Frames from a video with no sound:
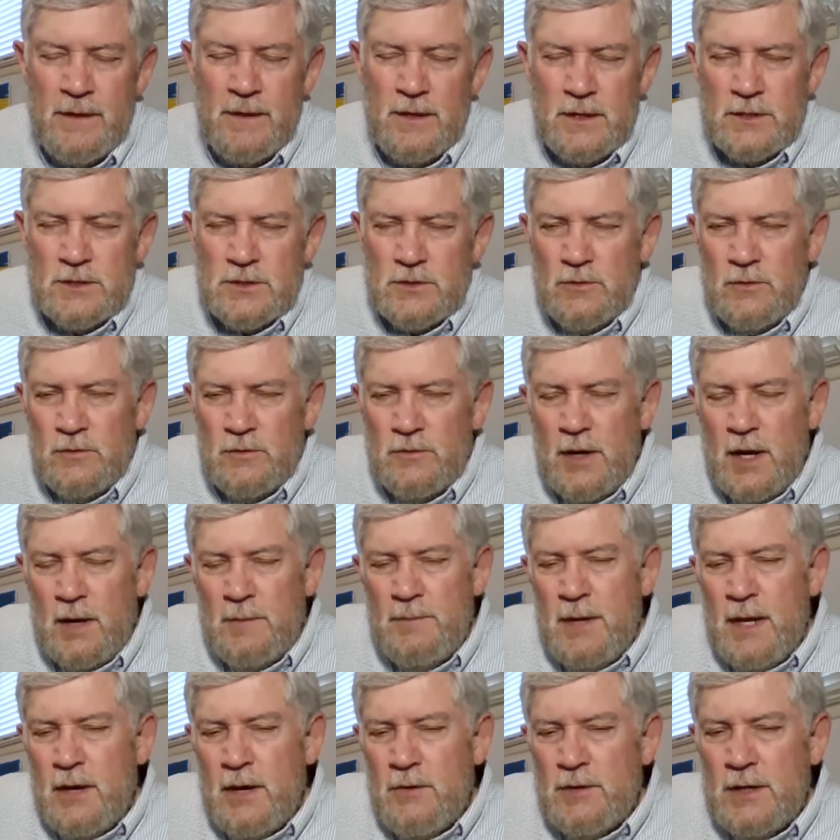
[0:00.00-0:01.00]
So
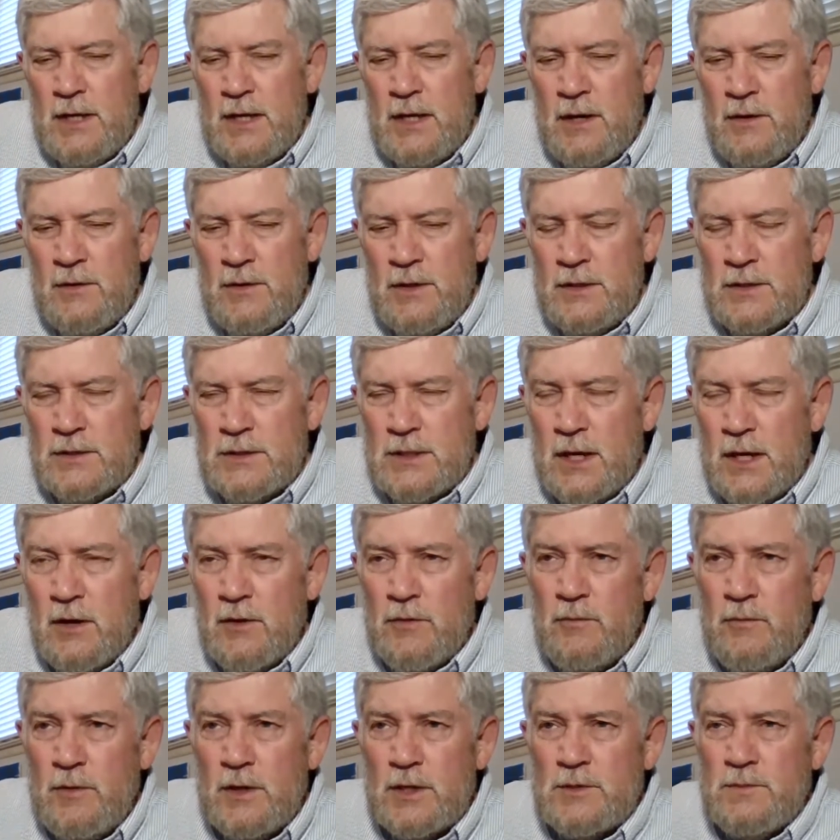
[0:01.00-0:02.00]
I'm now down in
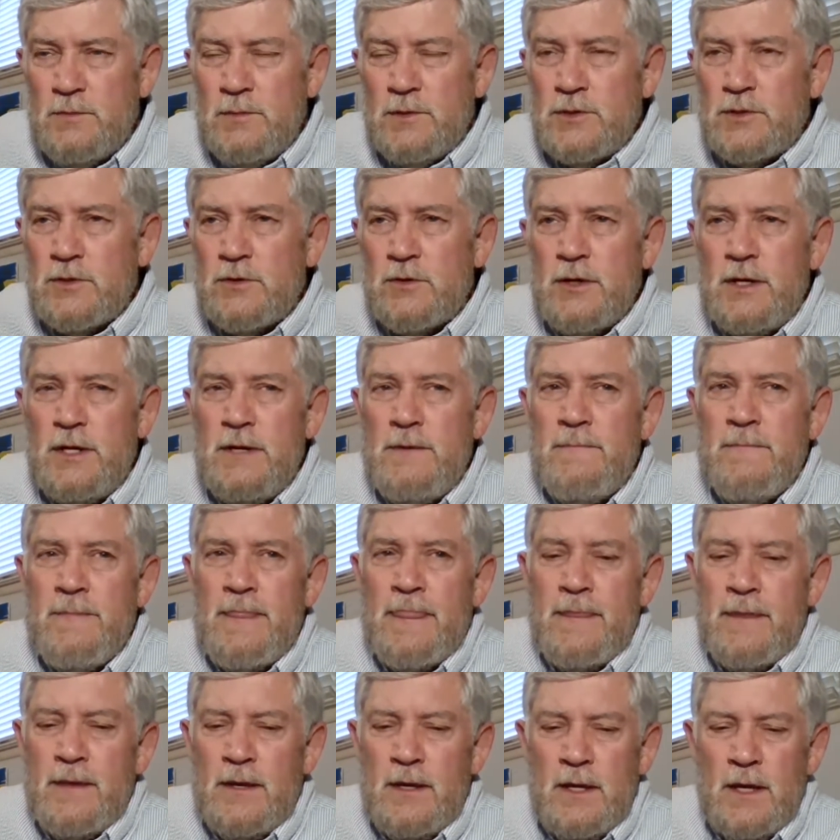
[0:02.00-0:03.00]
Southwest Missouri,
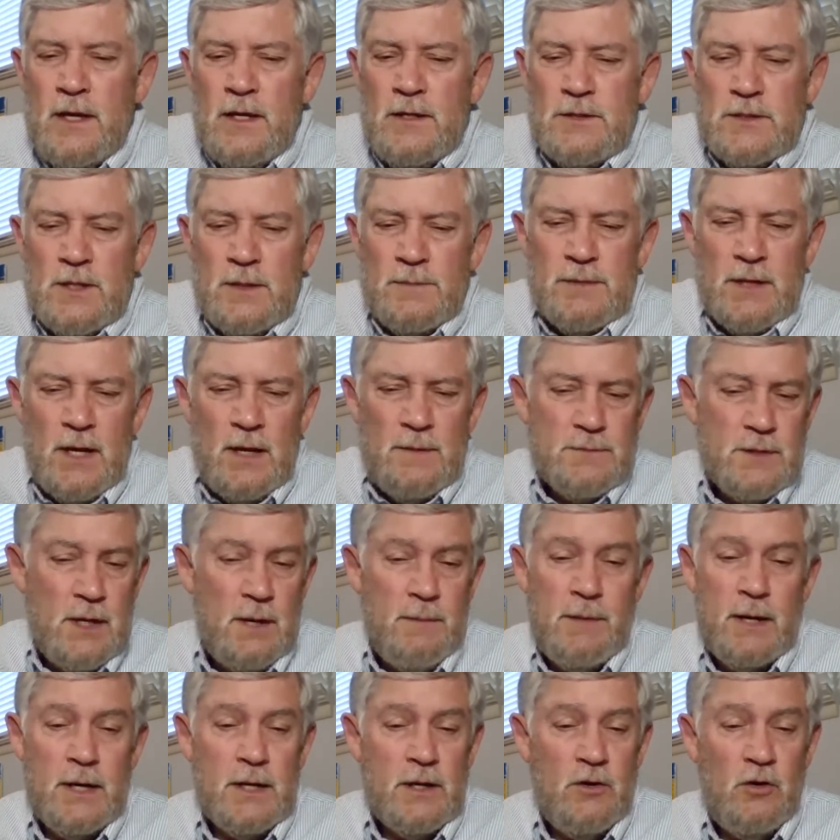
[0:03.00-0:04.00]
and sometimes I
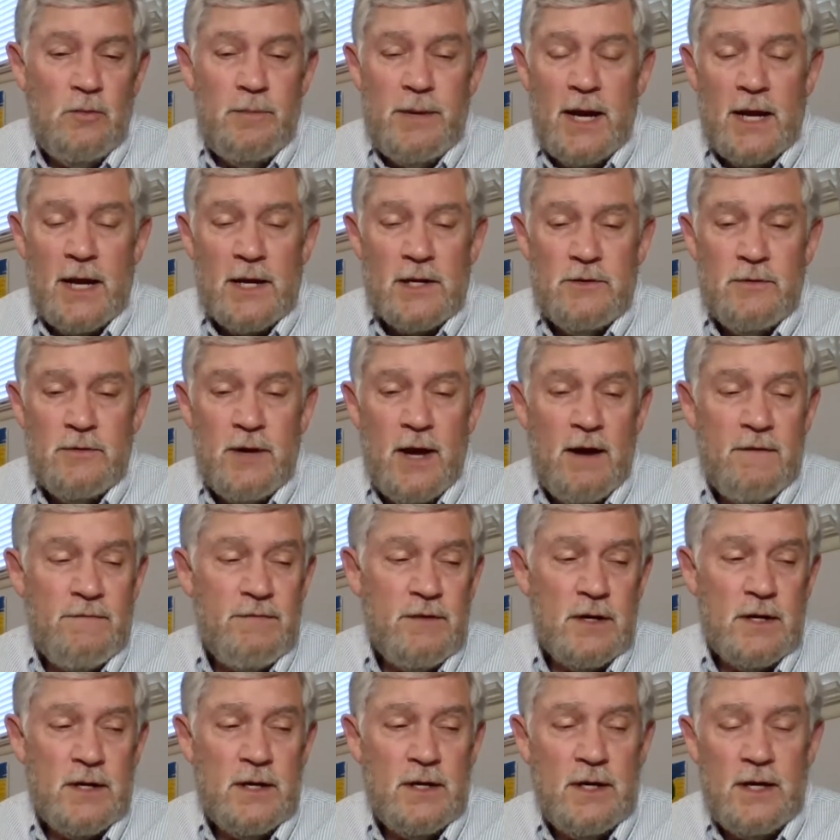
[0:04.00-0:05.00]
might go back to
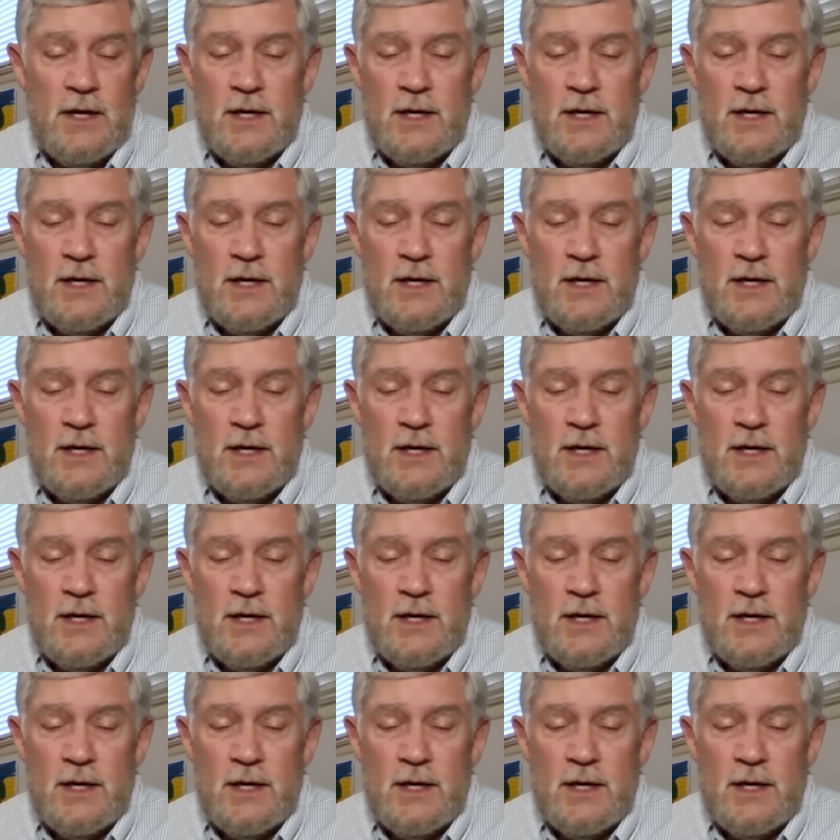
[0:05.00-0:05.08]
Africa.